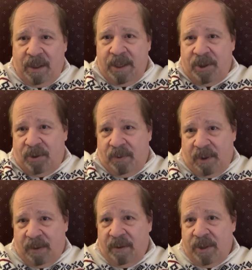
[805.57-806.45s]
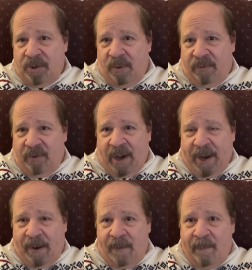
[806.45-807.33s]
into a
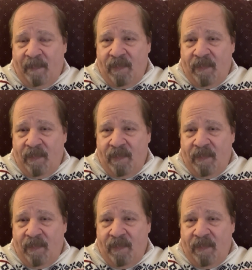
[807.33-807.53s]
file.